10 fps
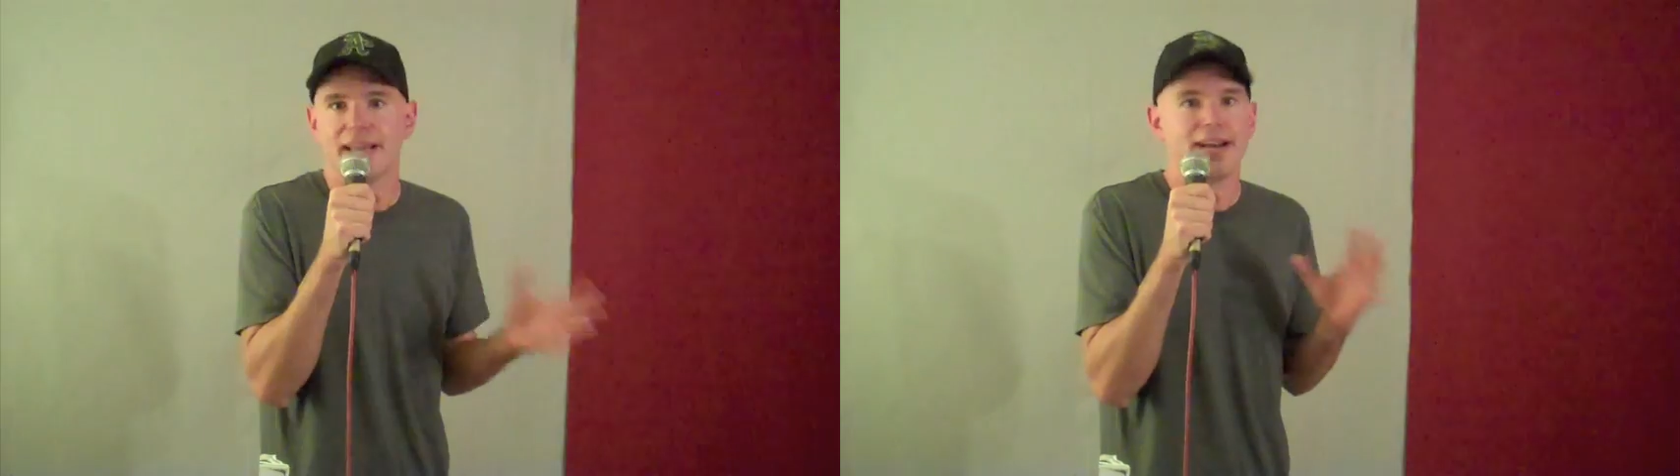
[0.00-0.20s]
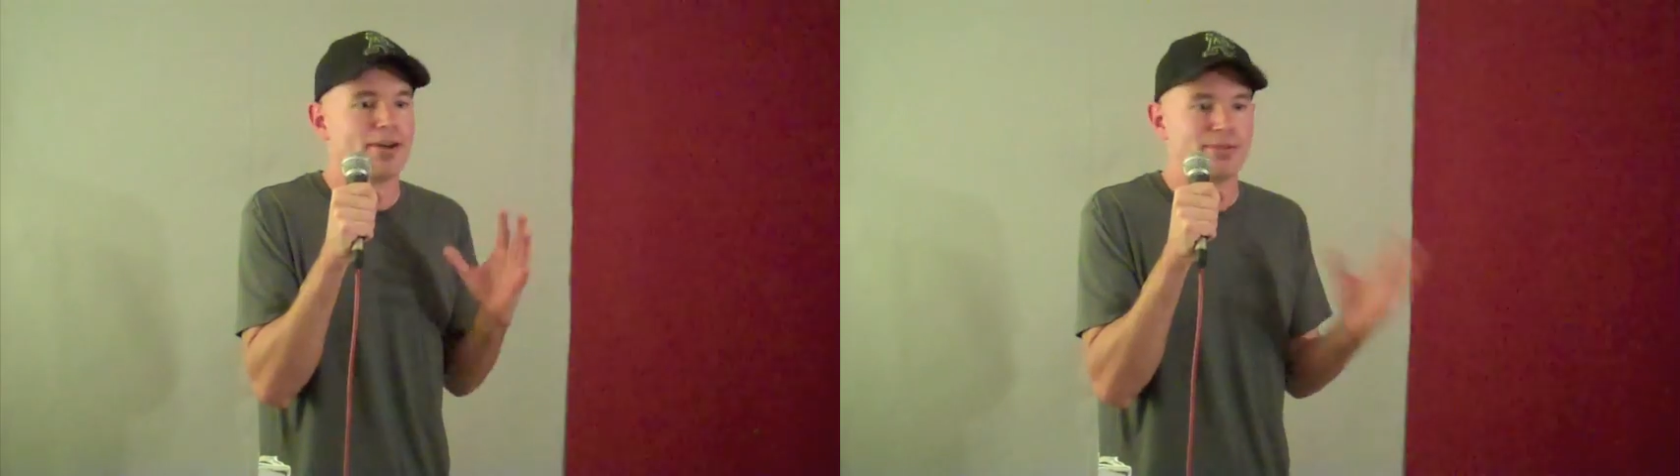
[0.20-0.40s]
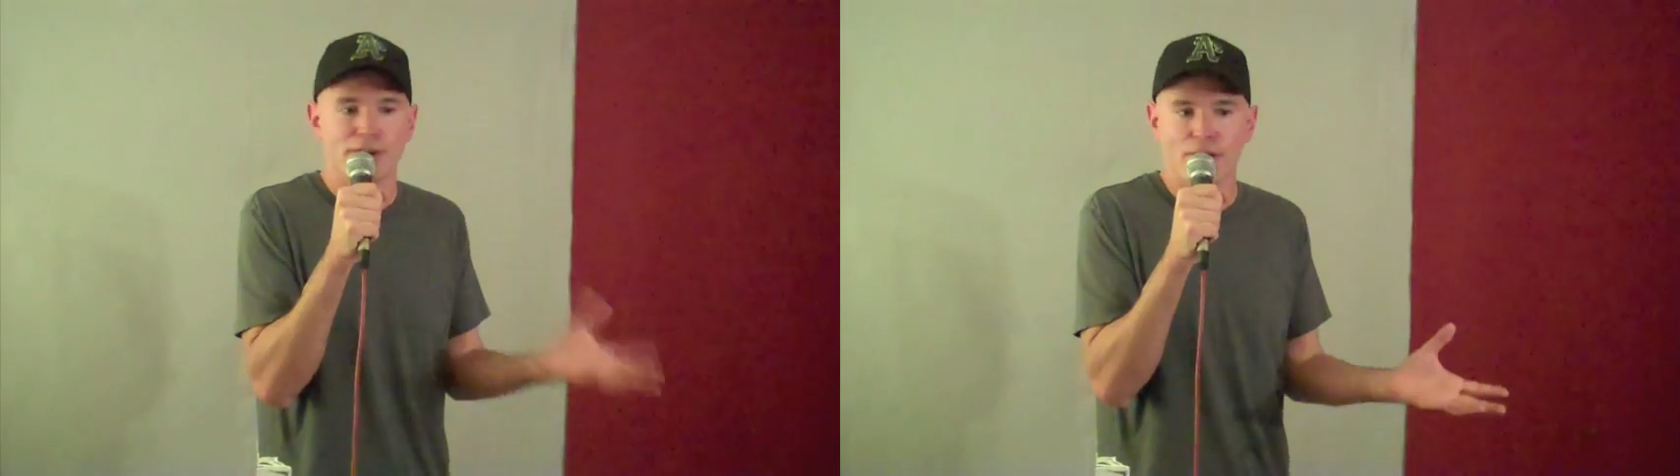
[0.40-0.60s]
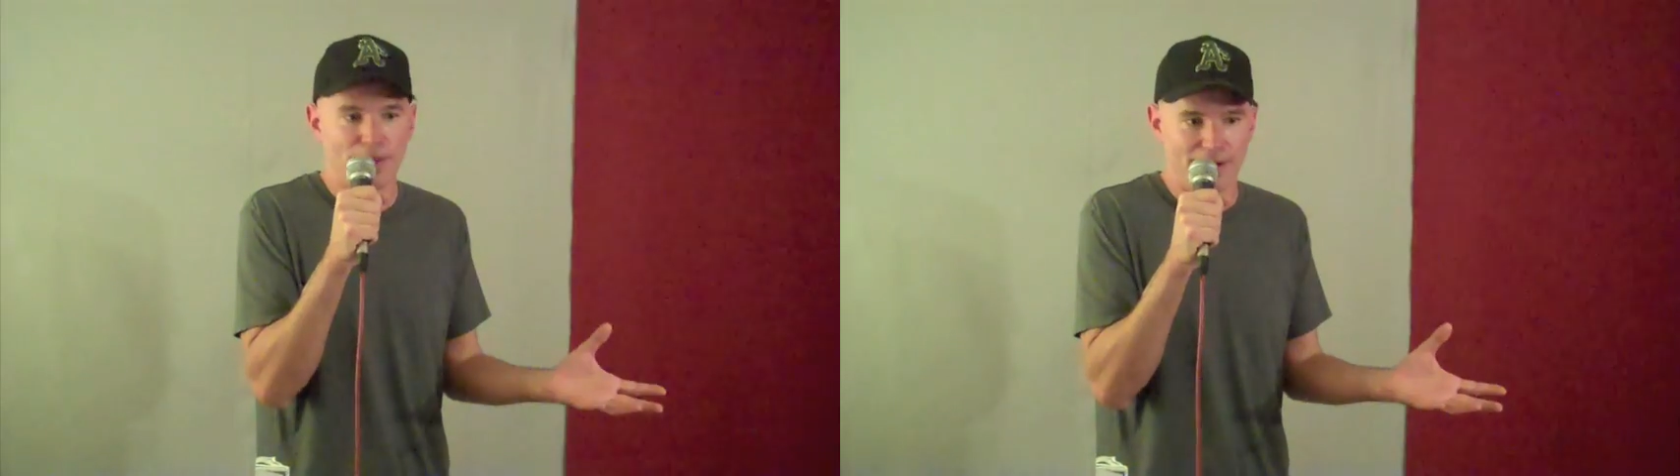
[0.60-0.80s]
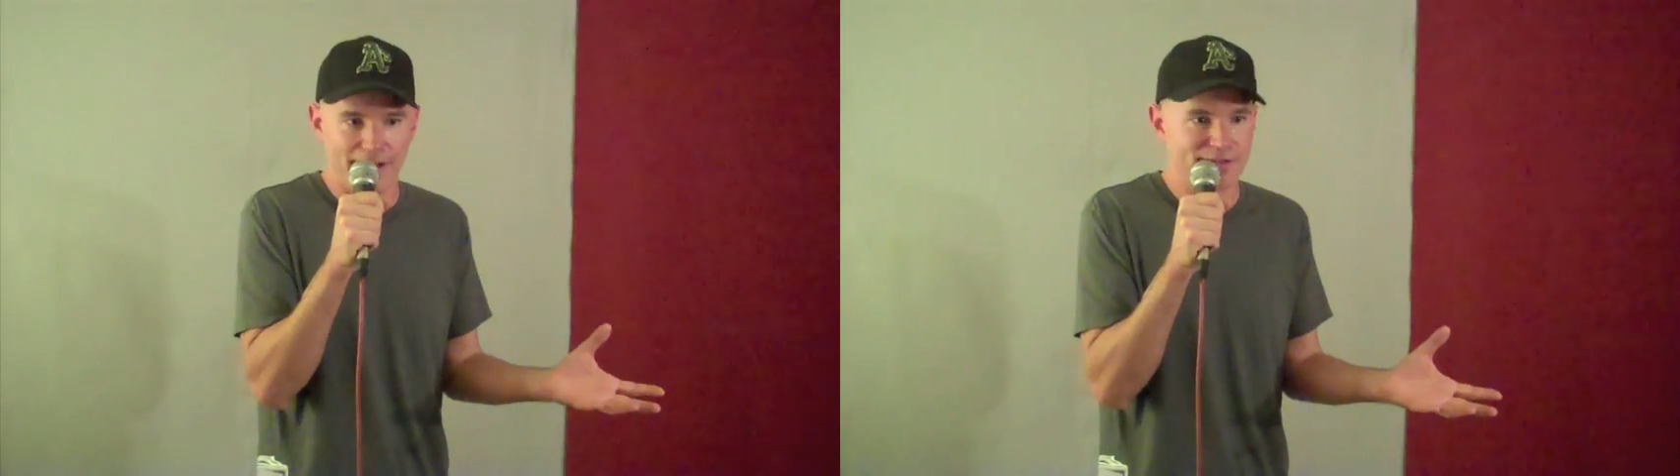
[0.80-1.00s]
They don't go
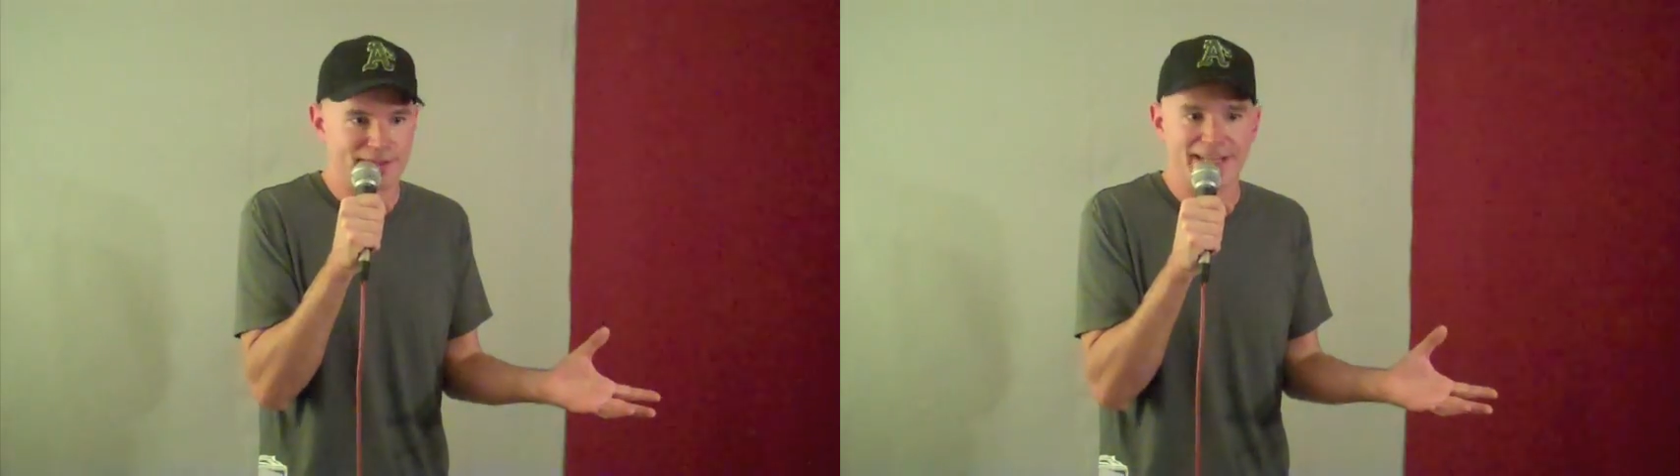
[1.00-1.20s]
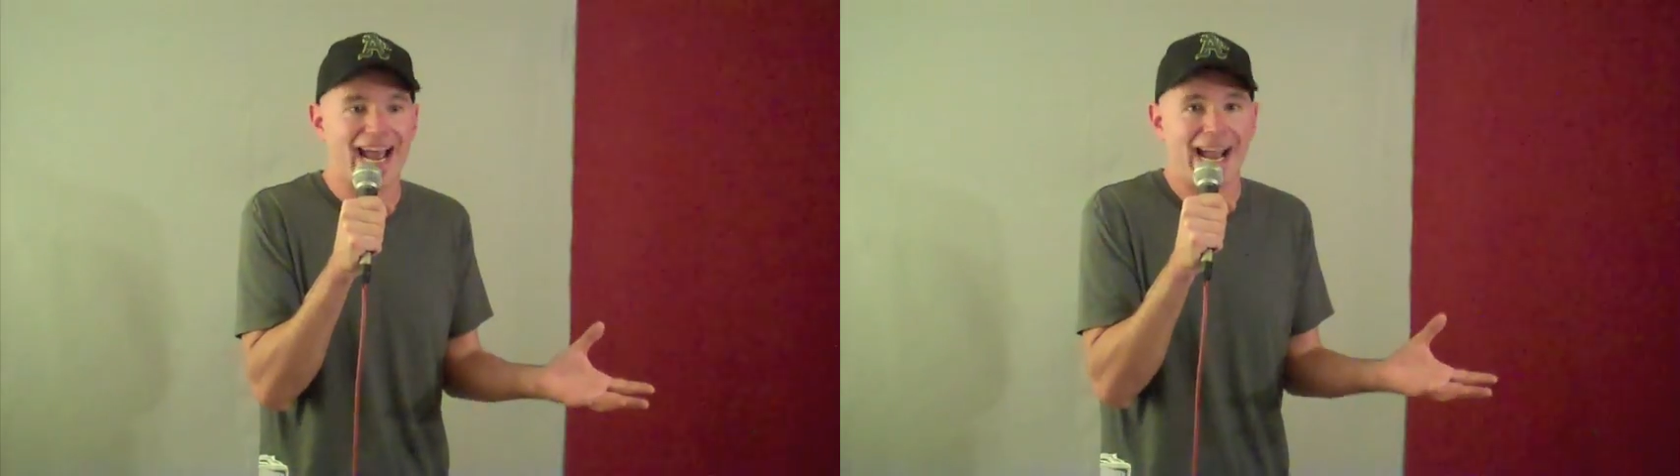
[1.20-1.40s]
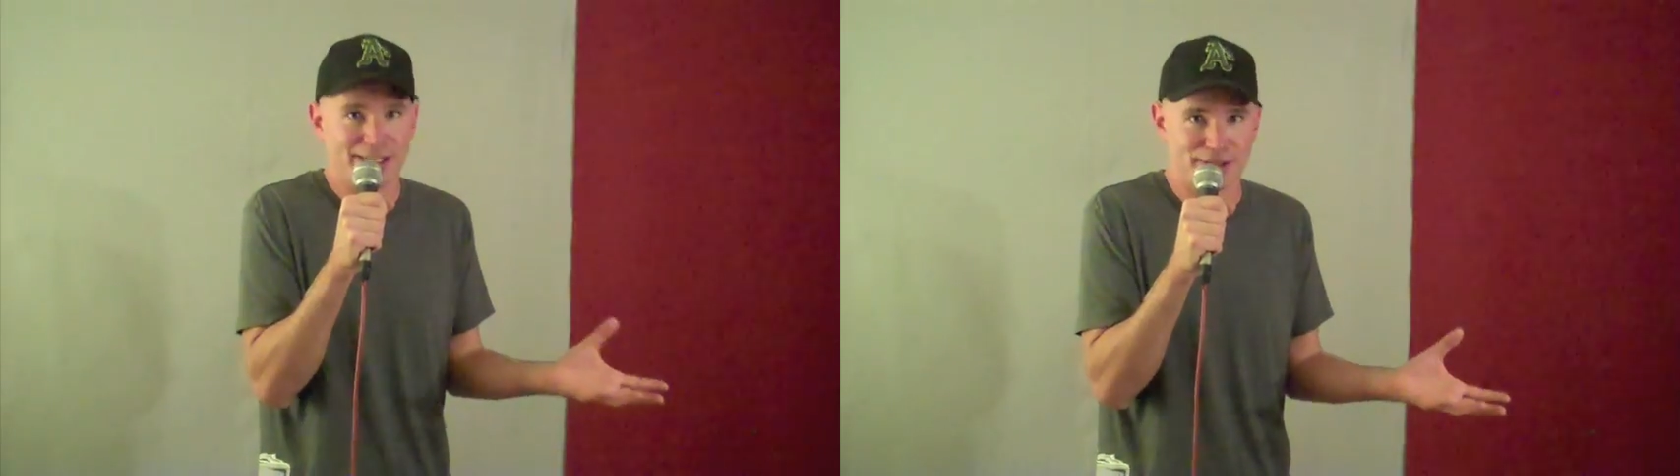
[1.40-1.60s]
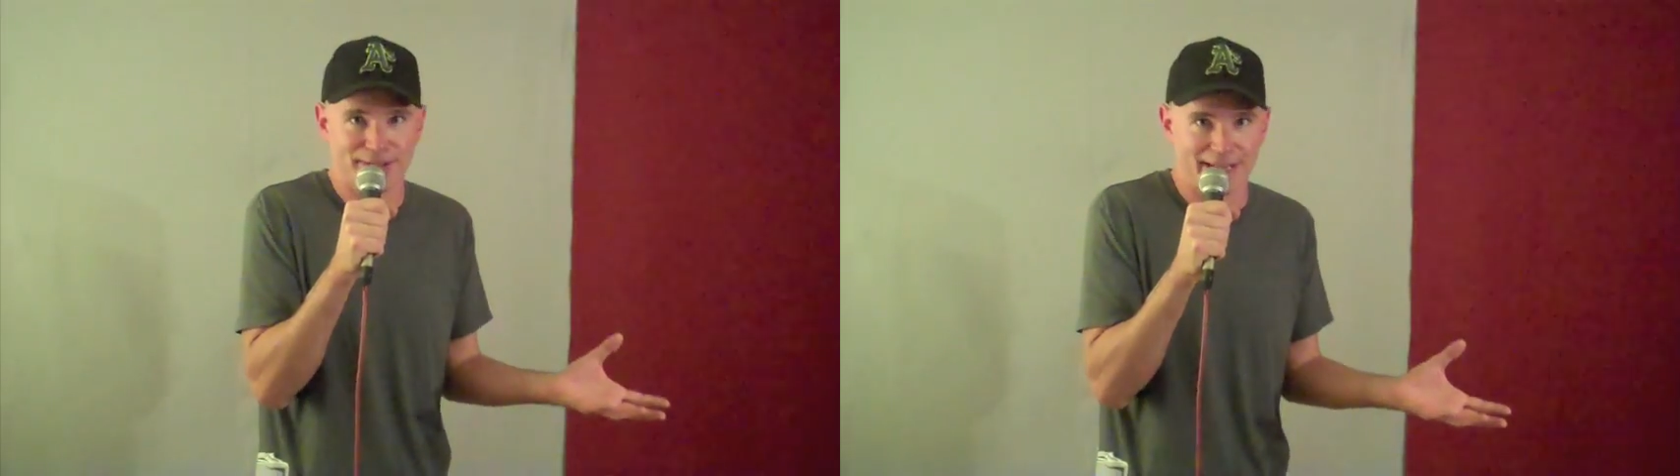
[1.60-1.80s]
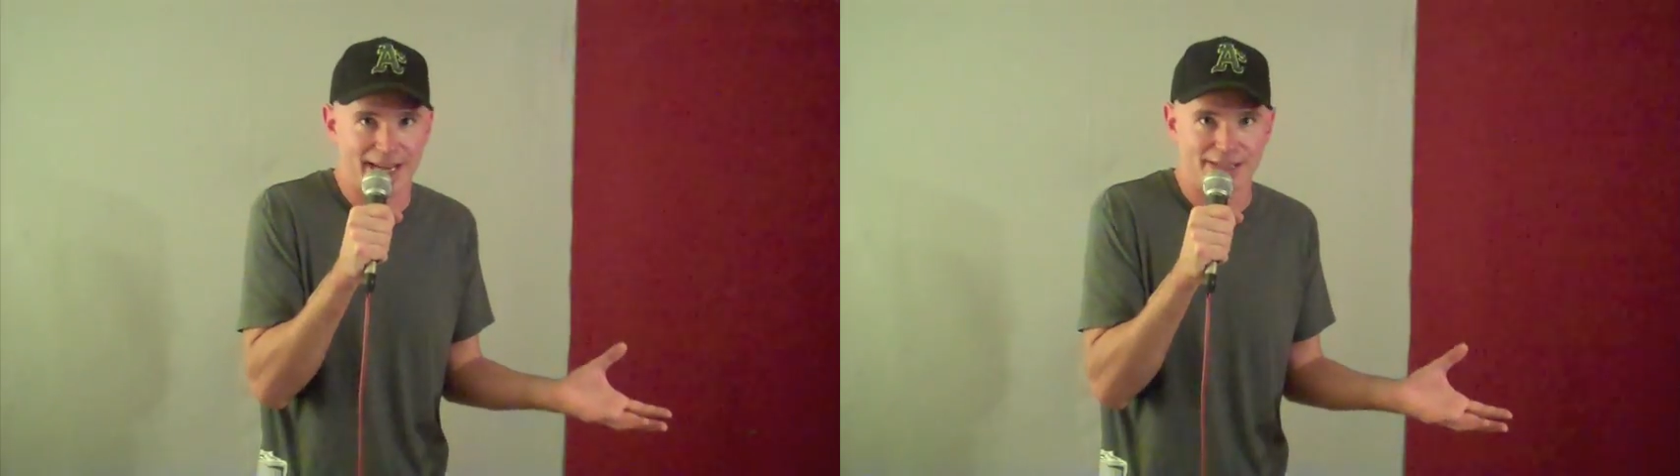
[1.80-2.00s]
looking for the
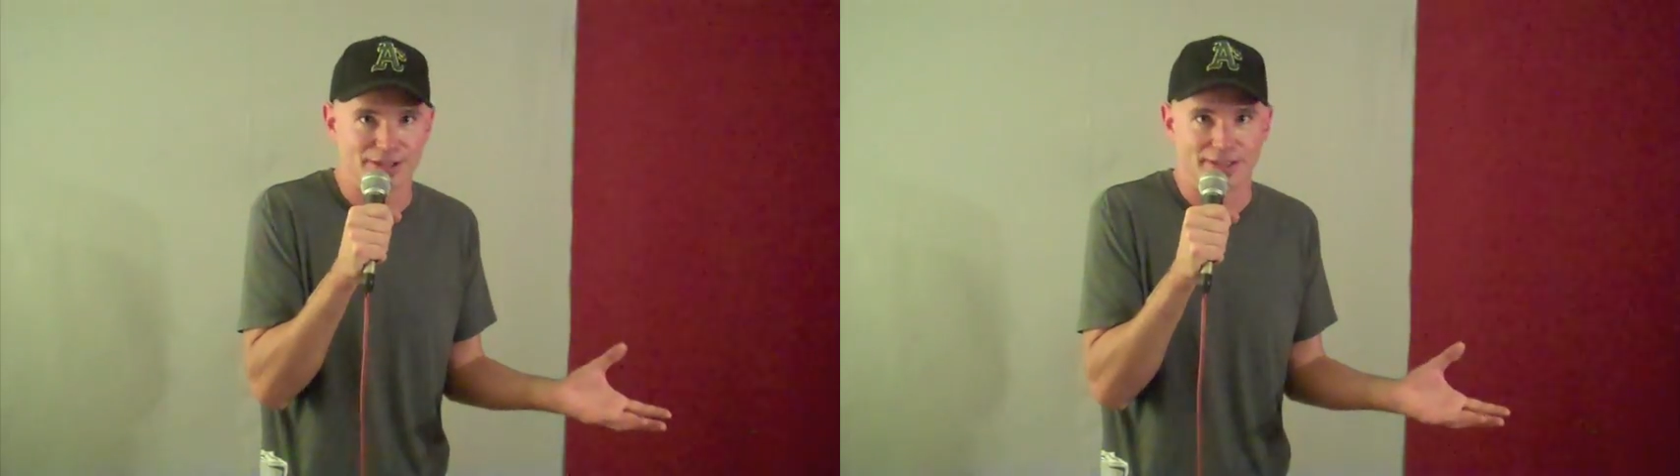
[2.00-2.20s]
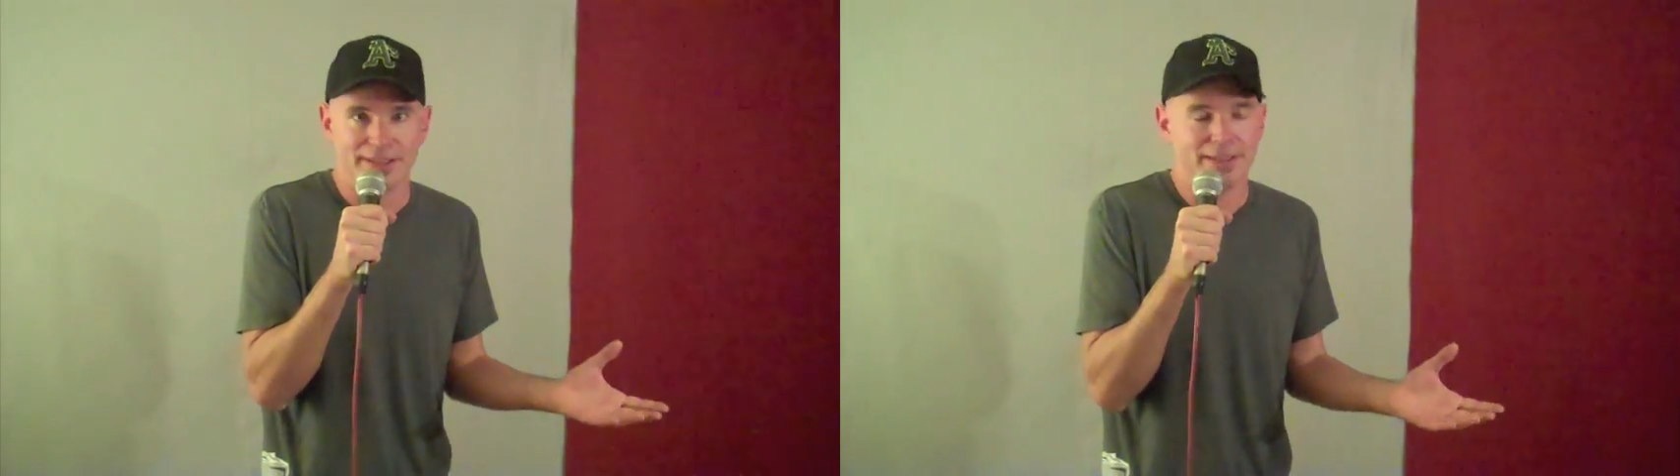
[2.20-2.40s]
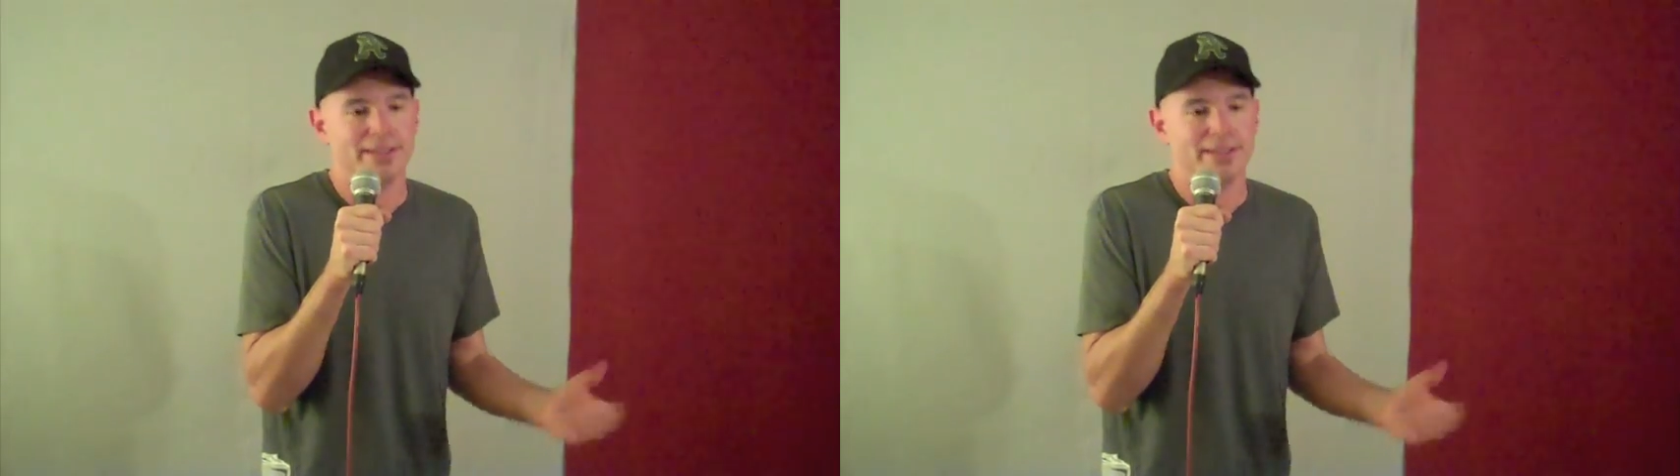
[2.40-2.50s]
actual answer.